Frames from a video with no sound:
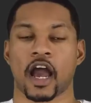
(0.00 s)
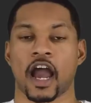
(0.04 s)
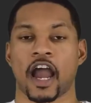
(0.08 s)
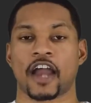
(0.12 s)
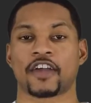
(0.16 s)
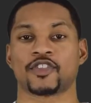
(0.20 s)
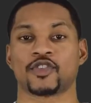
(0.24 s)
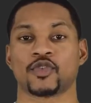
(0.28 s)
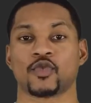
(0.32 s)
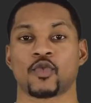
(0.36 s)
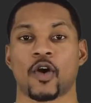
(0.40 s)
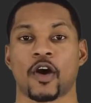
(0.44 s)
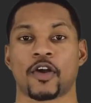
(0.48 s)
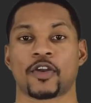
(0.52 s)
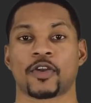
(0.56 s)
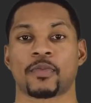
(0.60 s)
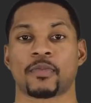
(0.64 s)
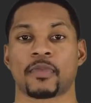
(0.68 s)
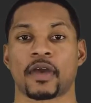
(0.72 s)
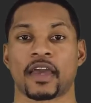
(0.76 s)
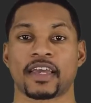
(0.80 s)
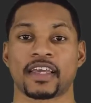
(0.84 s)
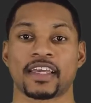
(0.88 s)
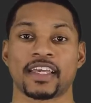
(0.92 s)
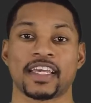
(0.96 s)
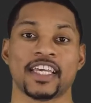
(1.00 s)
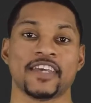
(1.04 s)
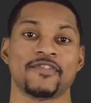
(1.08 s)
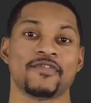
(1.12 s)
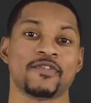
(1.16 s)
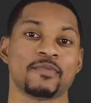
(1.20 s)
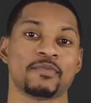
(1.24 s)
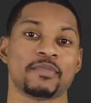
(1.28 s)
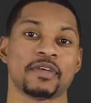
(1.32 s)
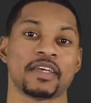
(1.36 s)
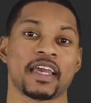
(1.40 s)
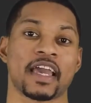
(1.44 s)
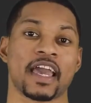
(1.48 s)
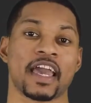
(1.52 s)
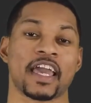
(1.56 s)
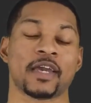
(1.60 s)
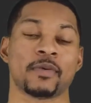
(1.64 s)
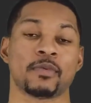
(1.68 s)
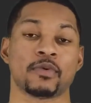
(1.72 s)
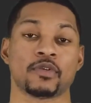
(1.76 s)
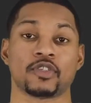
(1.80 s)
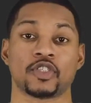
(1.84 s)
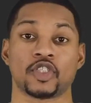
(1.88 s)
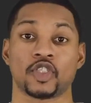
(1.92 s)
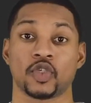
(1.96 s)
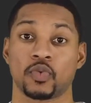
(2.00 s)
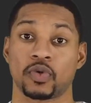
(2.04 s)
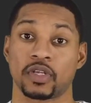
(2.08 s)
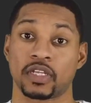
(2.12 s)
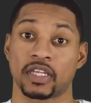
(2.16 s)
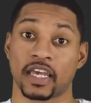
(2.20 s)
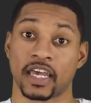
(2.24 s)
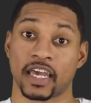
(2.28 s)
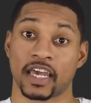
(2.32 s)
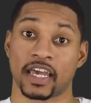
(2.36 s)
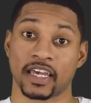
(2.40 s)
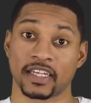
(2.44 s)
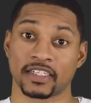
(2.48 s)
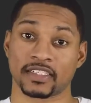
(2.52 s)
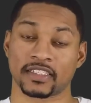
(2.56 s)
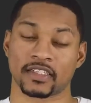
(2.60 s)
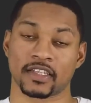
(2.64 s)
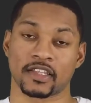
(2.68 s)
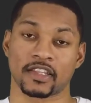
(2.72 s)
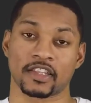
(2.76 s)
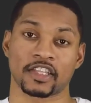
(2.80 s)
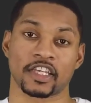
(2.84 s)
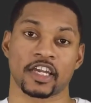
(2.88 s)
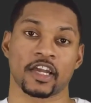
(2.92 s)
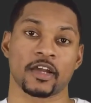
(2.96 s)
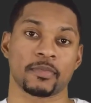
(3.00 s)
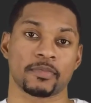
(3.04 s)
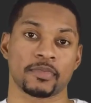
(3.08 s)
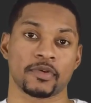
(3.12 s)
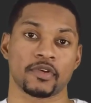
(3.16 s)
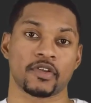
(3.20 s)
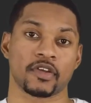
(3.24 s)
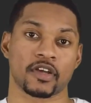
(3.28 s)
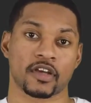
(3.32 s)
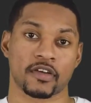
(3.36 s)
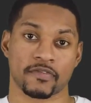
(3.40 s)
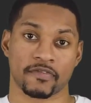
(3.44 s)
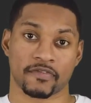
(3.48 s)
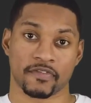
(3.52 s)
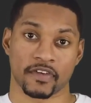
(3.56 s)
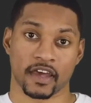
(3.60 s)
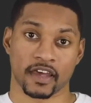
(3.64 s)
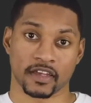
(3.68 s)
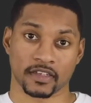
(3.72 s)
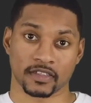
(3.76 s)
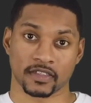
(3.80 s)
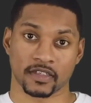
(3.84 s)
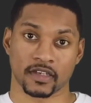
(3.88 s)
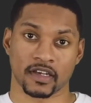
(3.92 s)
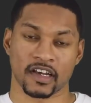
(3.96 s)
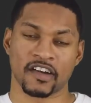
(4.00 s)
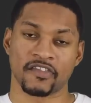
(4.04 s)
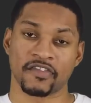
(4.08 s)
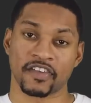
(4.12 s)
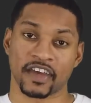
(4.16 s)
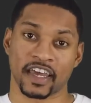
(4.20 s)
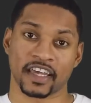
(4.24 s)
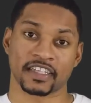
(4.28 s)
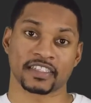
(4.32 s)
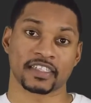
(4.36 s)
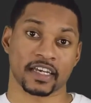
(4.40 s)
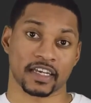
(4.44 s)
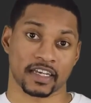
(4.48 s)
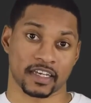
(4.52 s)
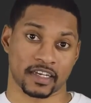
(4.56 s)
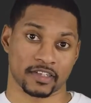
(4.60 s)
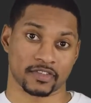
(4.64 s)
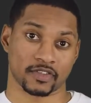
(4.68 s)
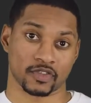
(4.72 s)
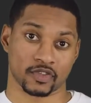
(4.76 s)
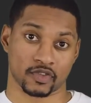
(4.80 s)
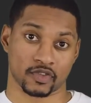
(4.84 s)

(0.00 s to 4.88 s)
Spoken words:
Hydrogen water may even be able to enhance the therapeutic effects of anti-cancer